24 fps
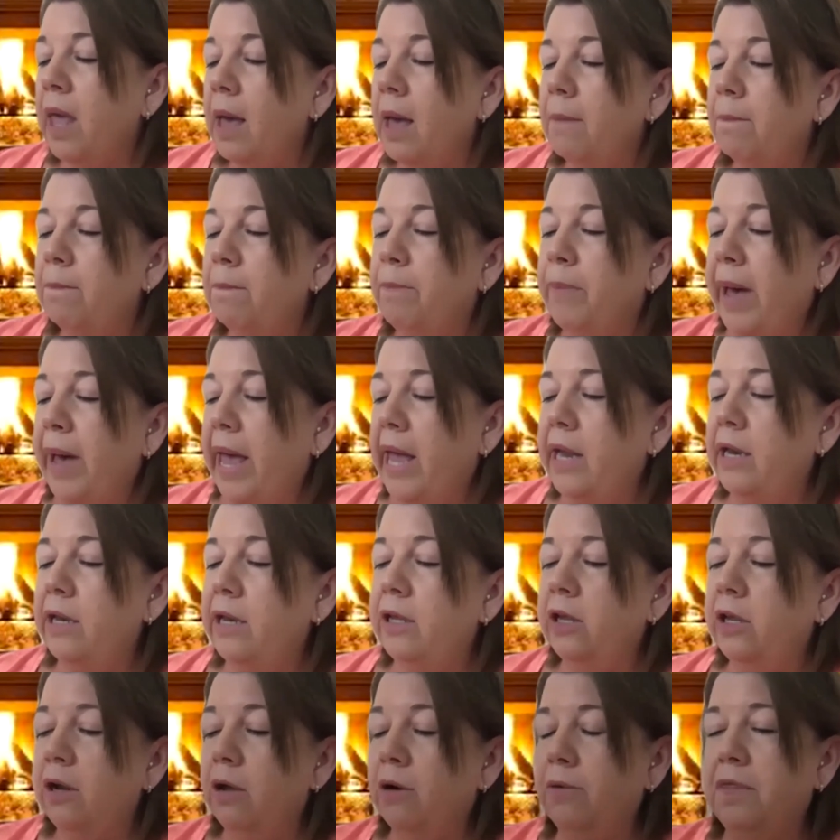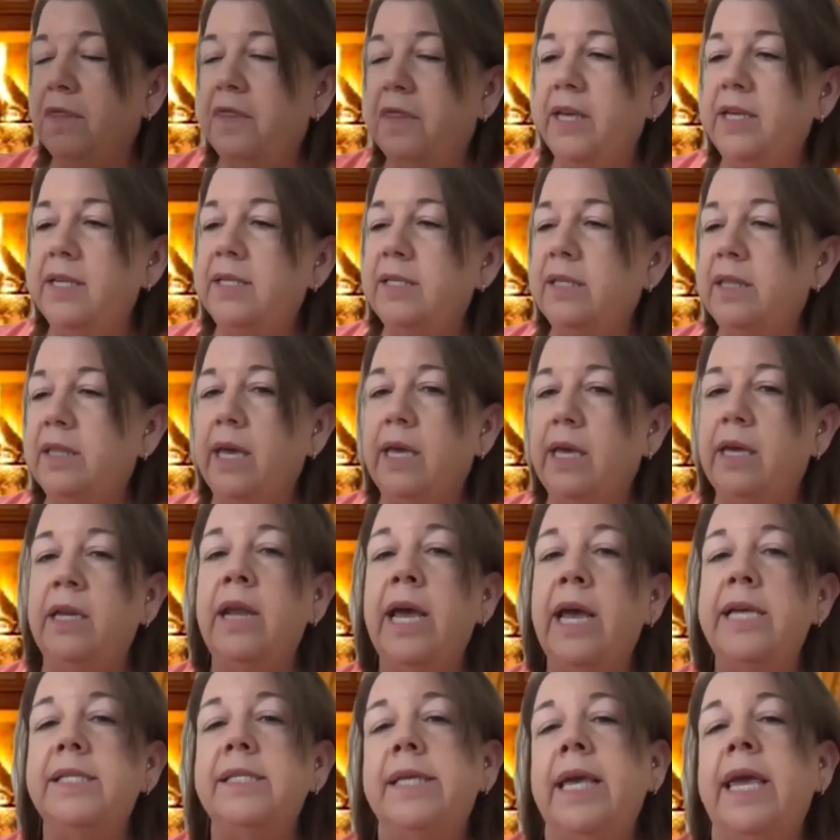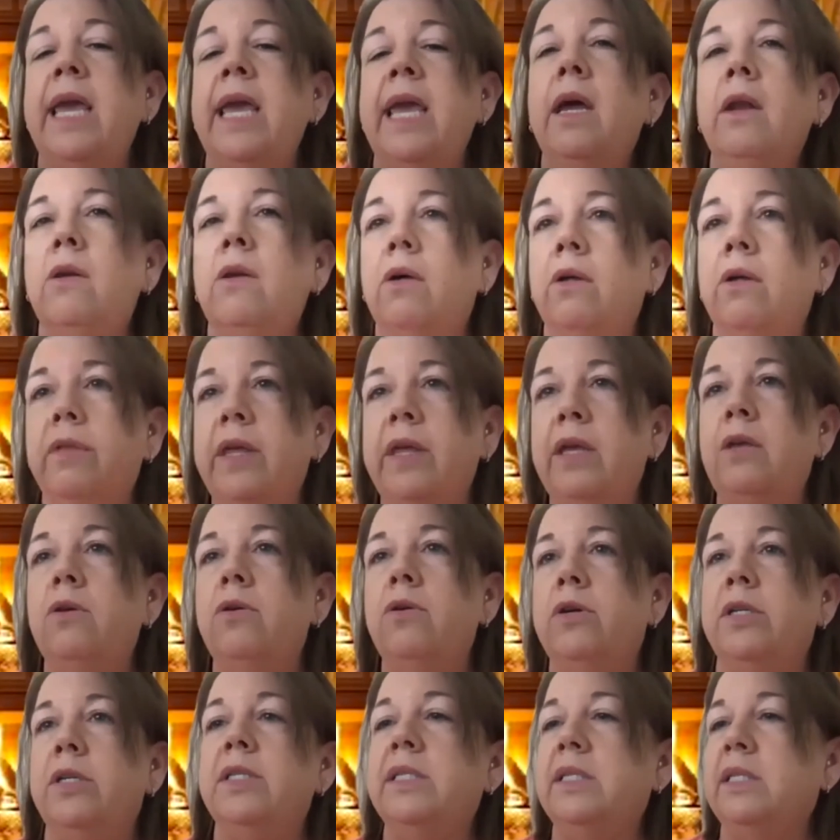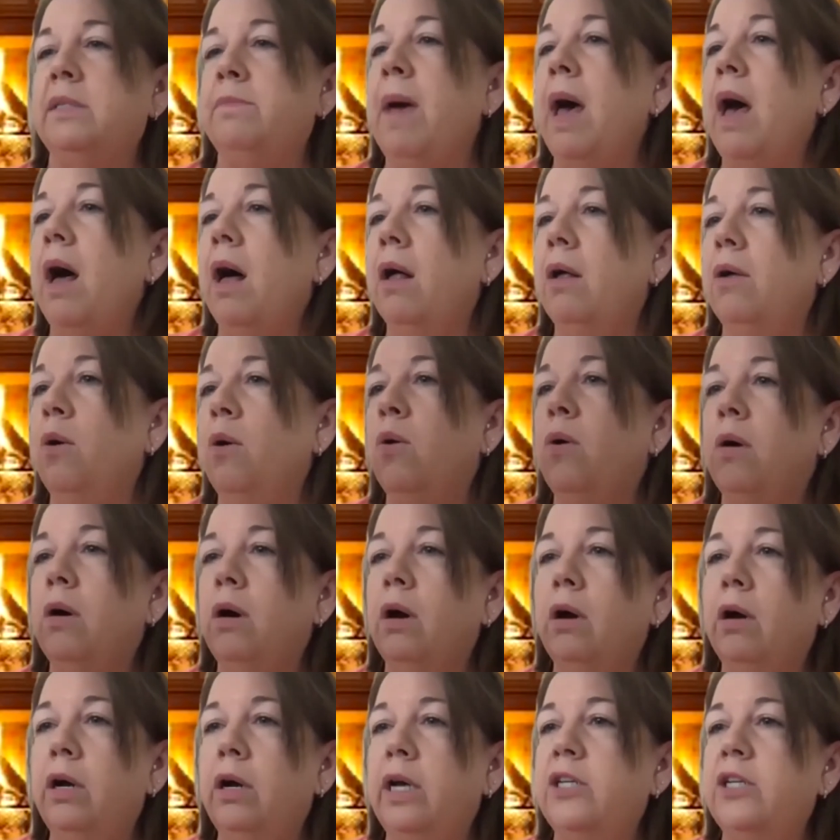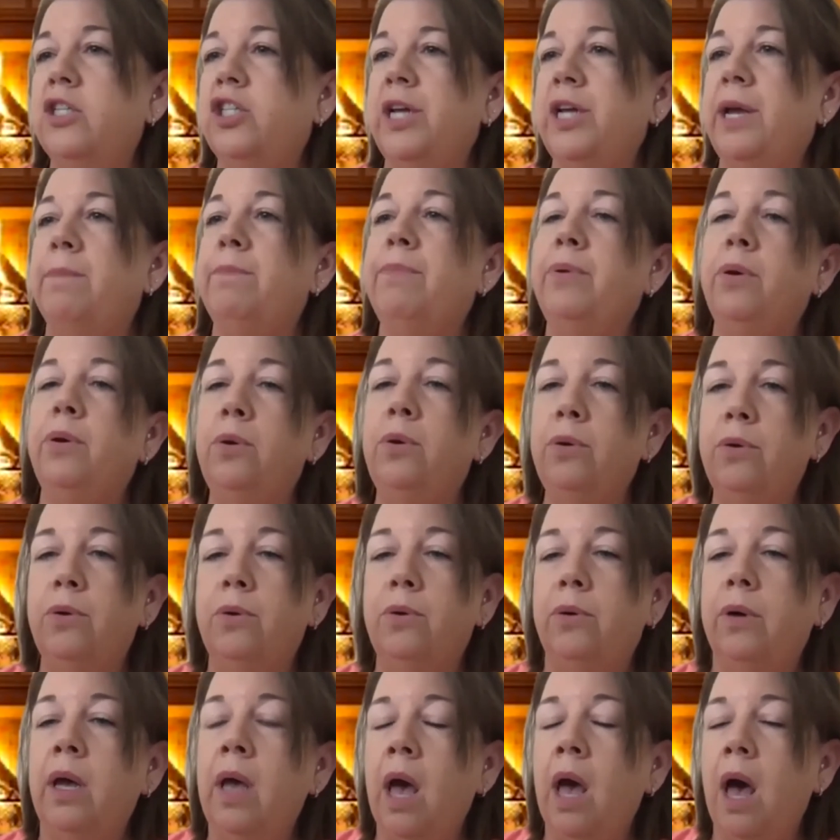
but you know, things like a nice candle that you could smell, or a shampoo.